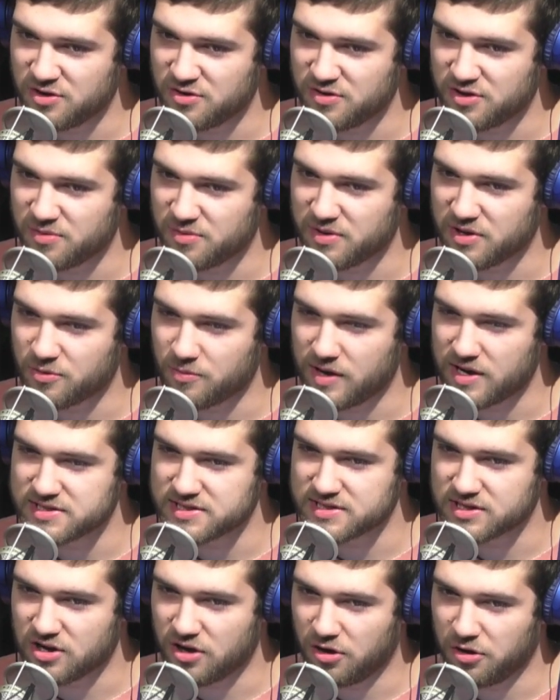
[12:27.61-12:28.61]
And I'll be like, why is
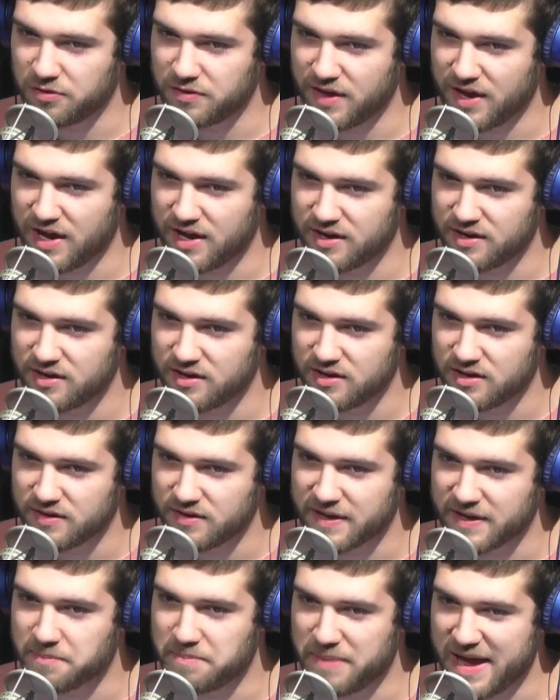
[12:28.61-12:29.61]
it called that?
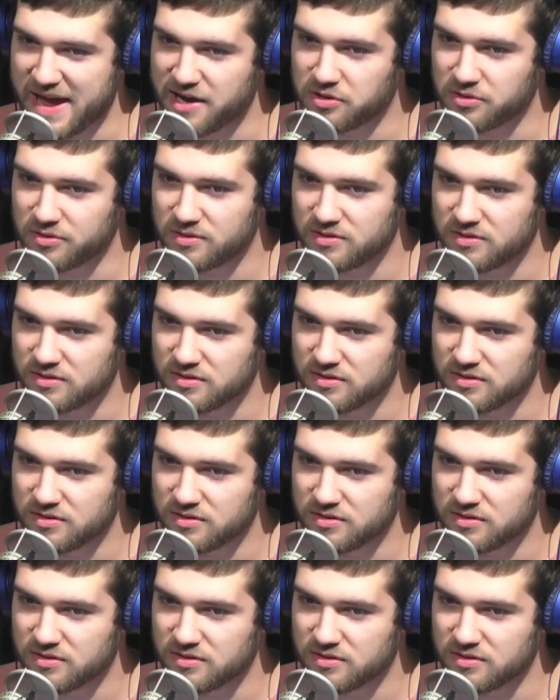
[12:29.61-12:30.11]
Like bagel.